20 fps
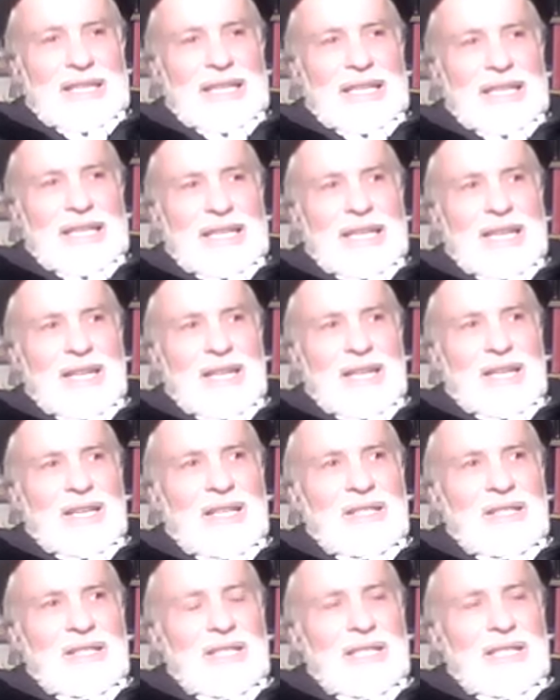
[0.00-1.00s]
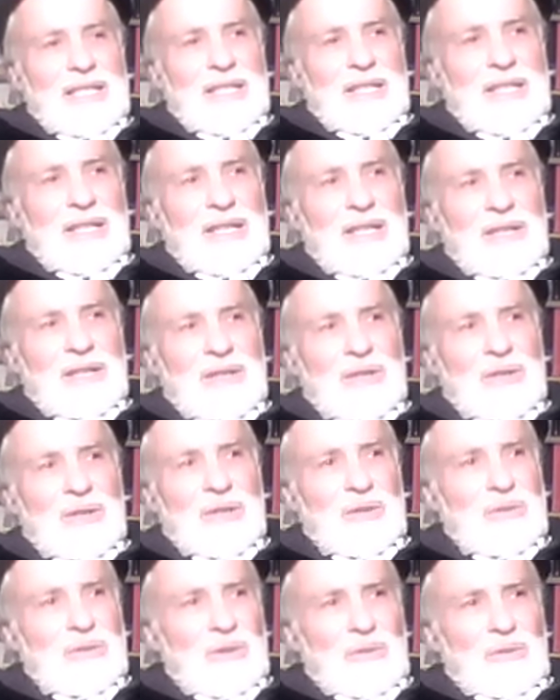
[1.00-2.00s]
Yeah. And see,
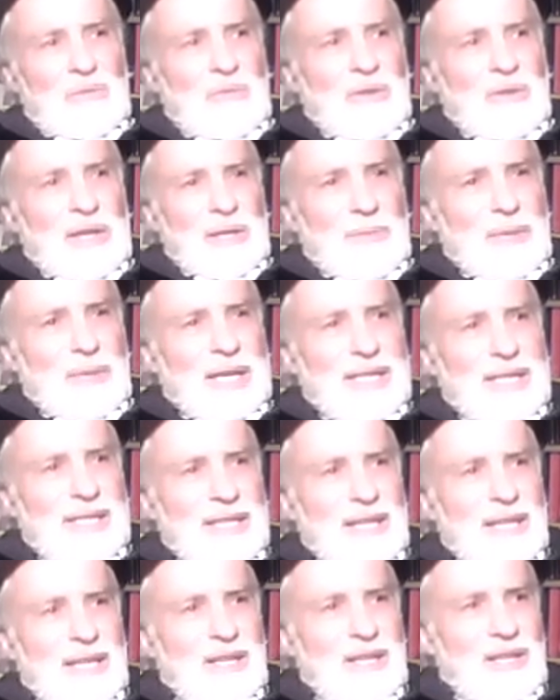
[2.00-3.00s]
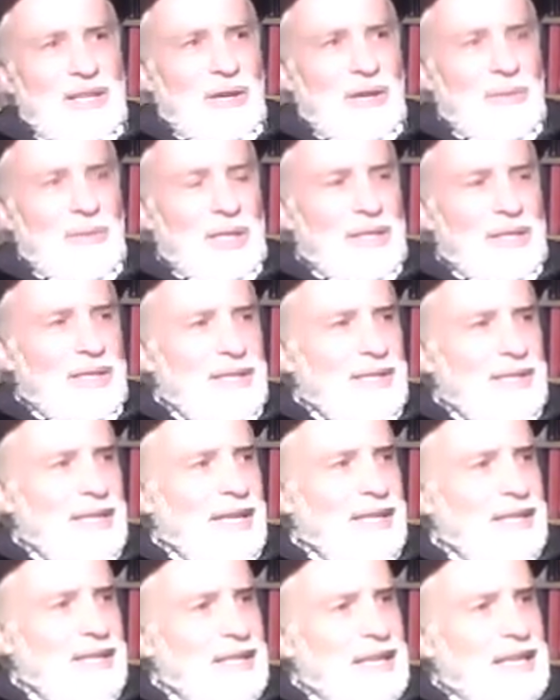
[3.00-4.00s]
you very basic economics is
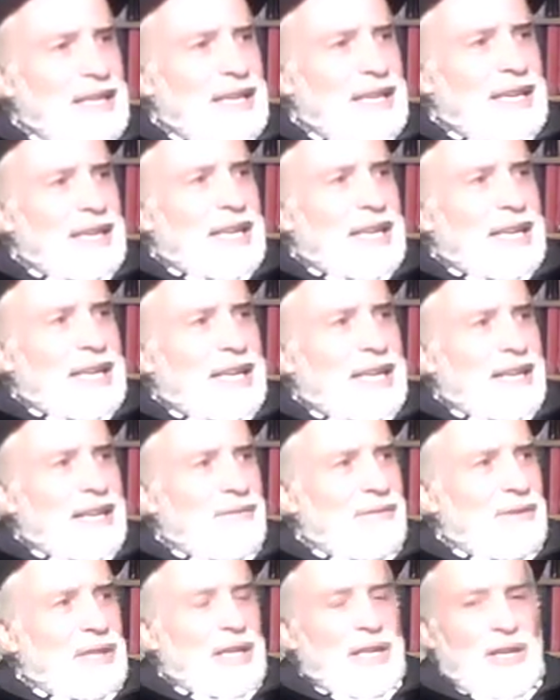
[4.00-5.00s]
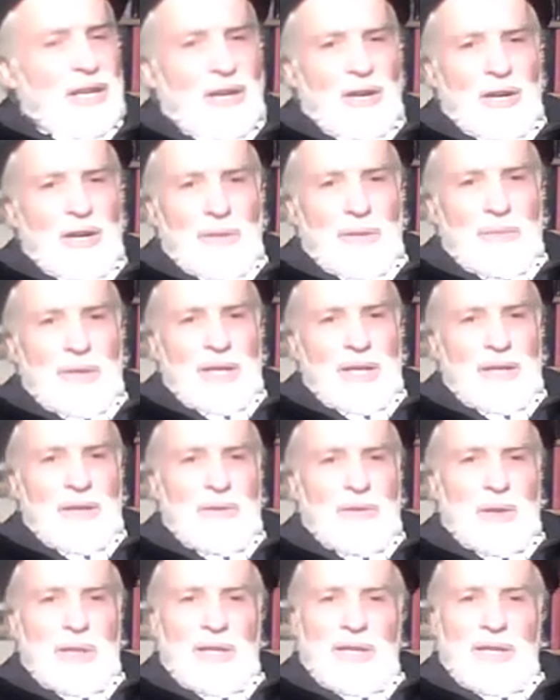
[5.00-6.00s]
that every economy,
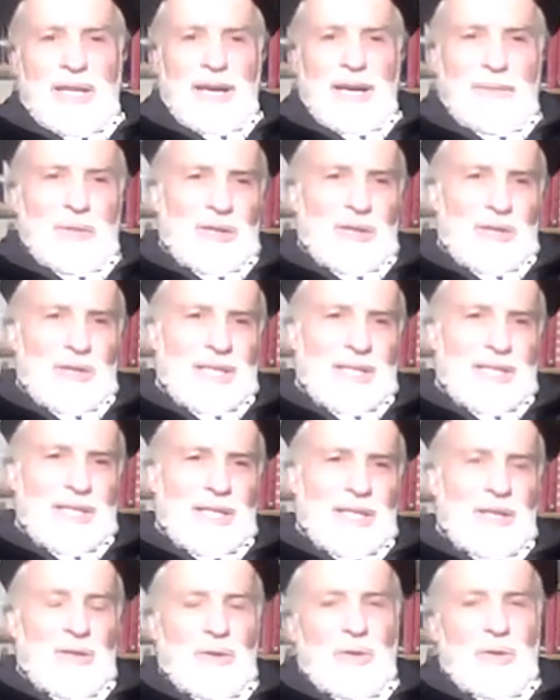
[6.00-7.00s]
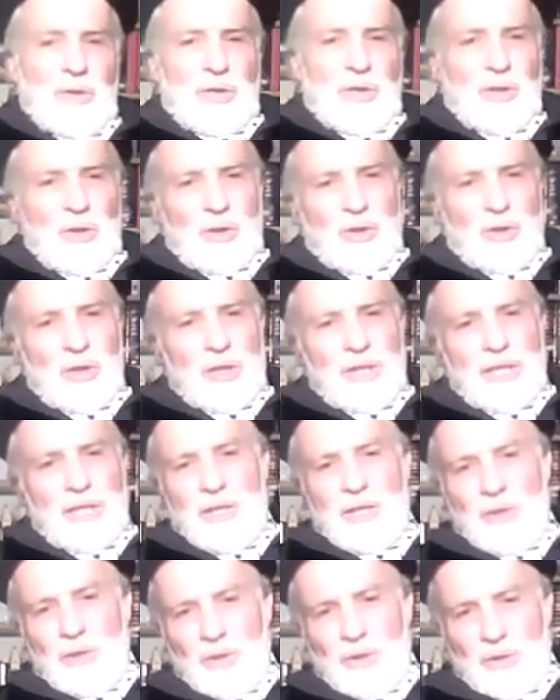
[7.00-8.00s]
whether capitalistic or
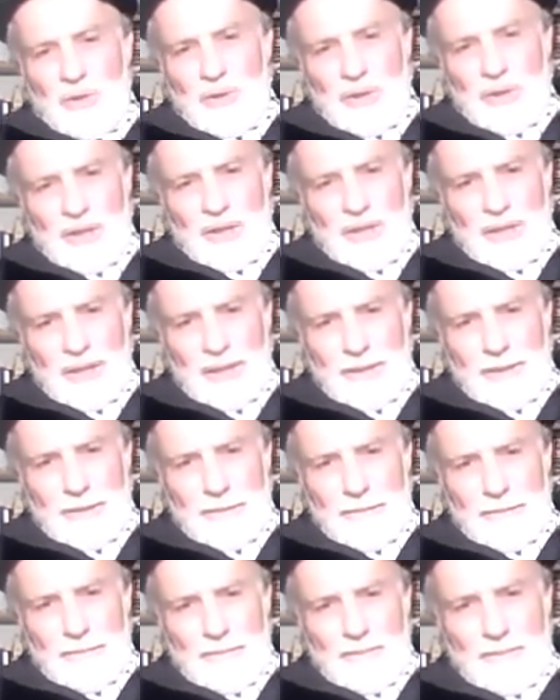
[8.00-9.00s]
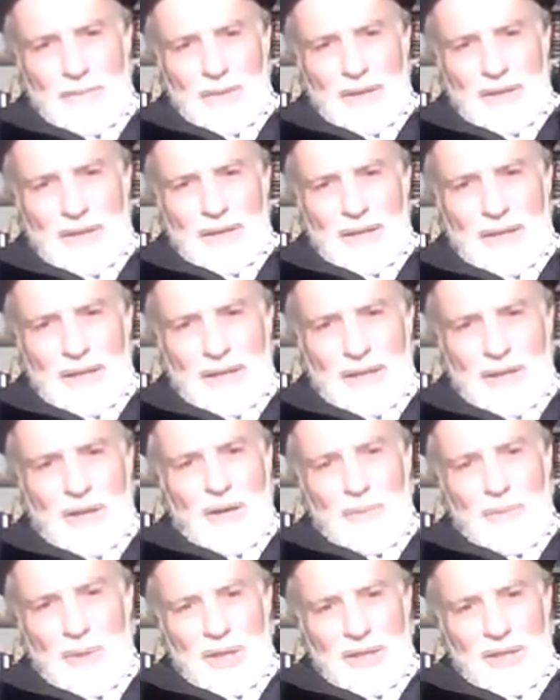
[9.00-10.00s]
socialist or
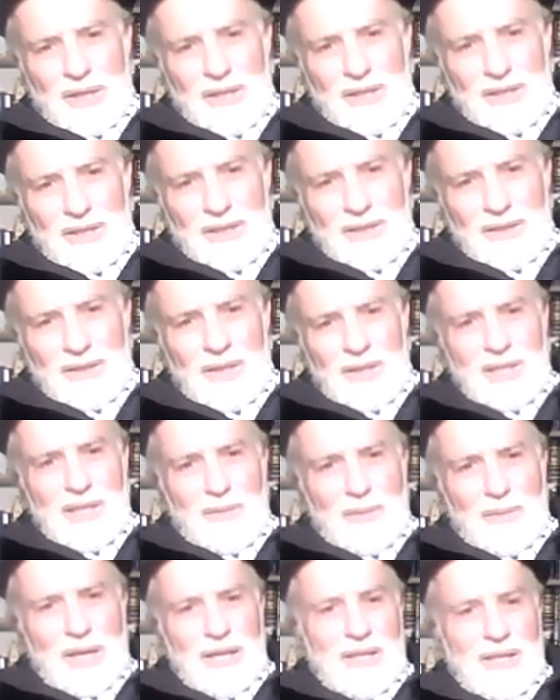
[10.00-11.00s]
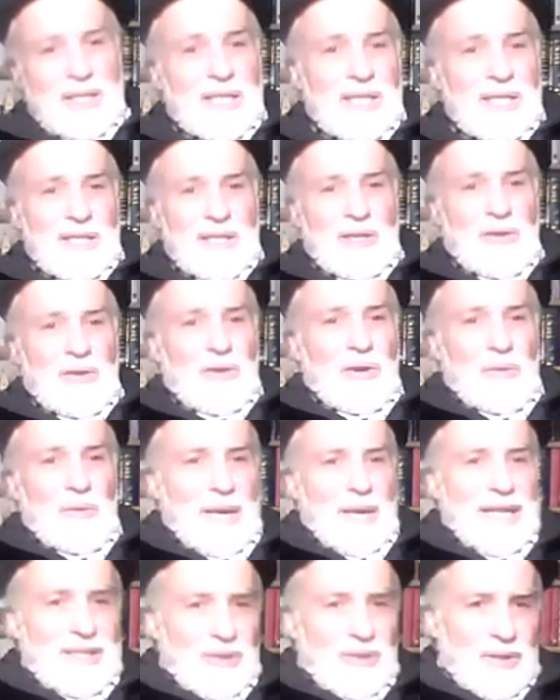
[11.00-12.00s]
communist, doesn't matter, since they're all
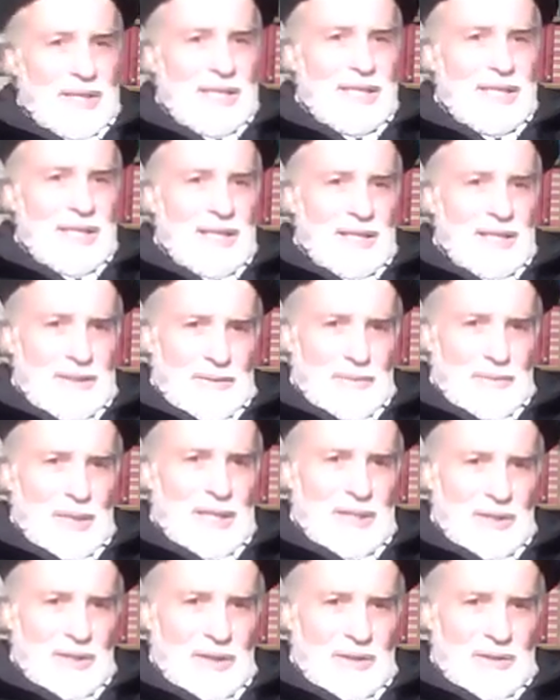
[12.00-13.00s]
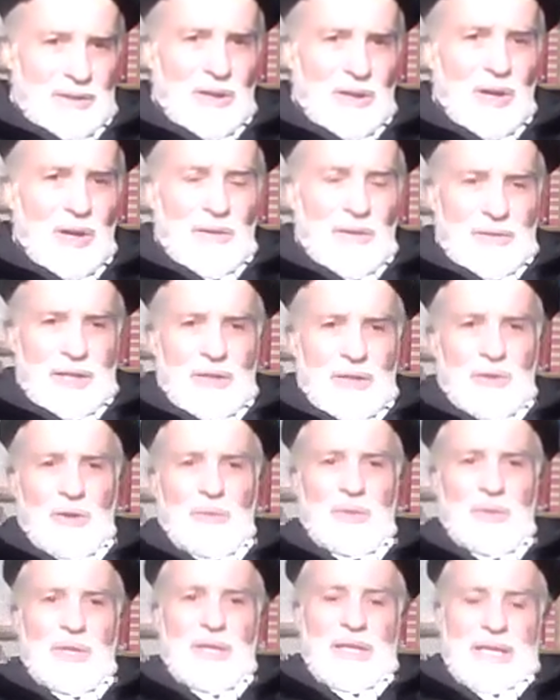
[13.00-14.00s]
materialistic based on law of
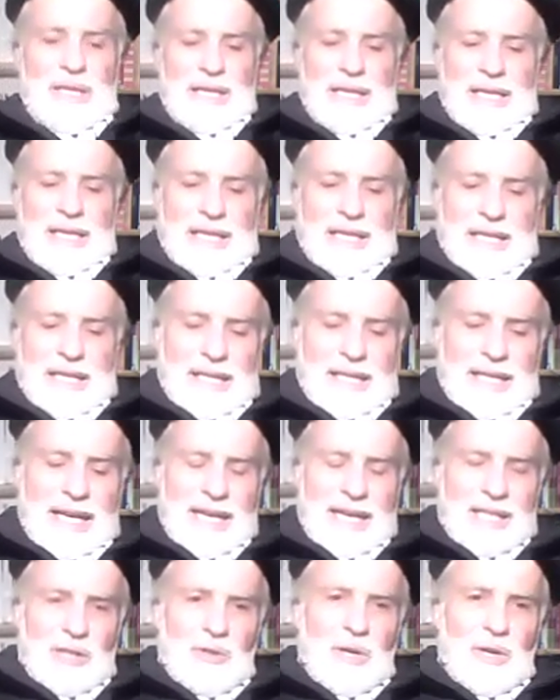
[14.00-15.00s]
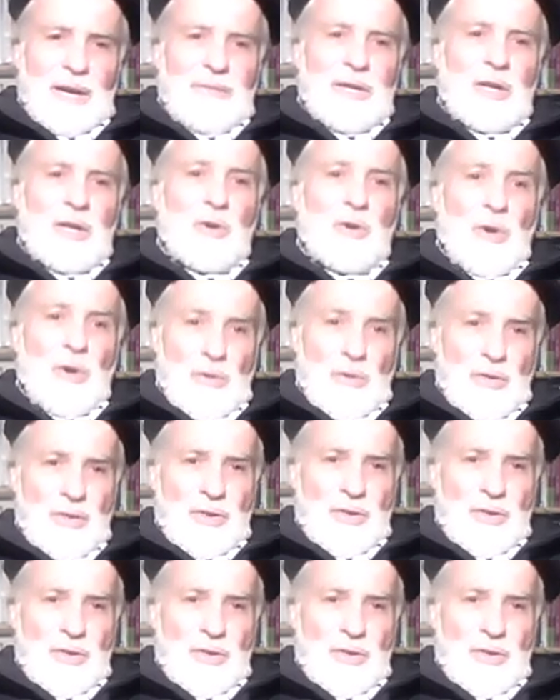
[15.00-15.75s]
entropy, it has to have a growth.